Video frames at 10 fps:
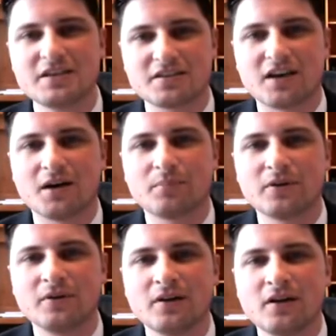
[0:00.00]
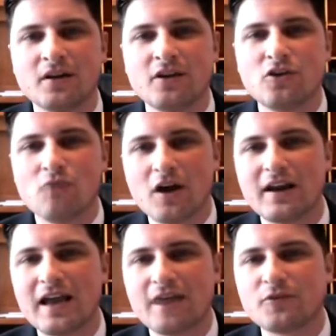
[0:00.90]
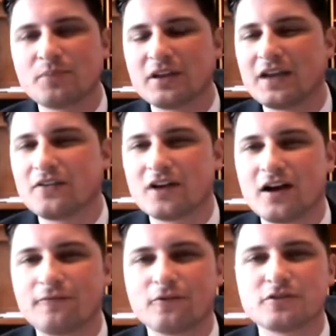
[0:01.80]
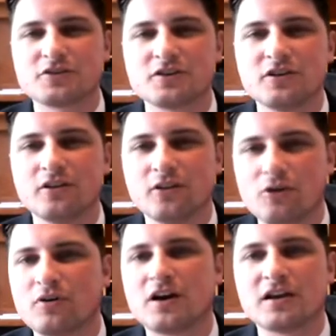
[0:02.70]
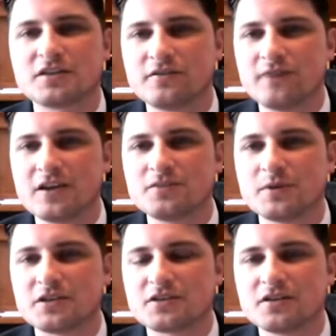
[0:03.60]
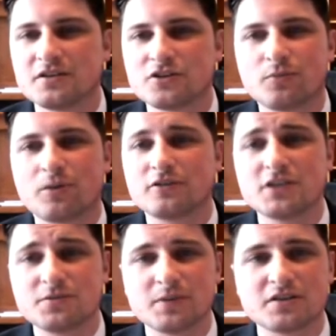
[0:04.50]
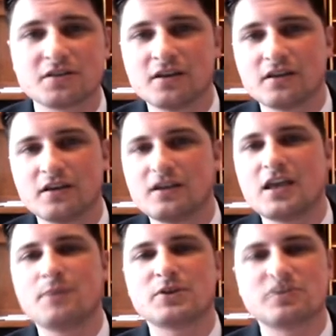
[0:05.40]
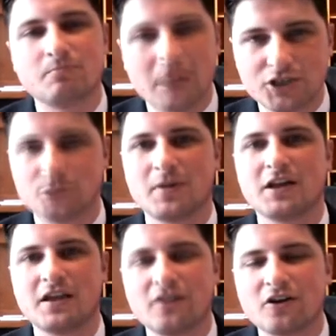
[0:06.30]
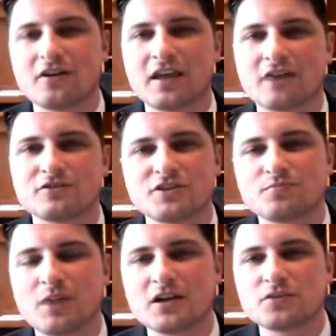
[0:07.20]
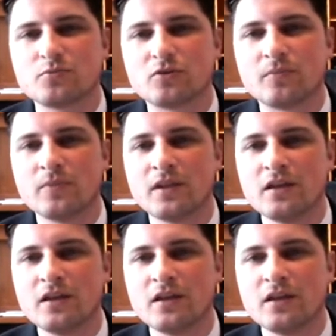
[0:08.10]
this up, you want to have a plan that offers low-cost investments, so participants can keep as much money in their accounts as possible.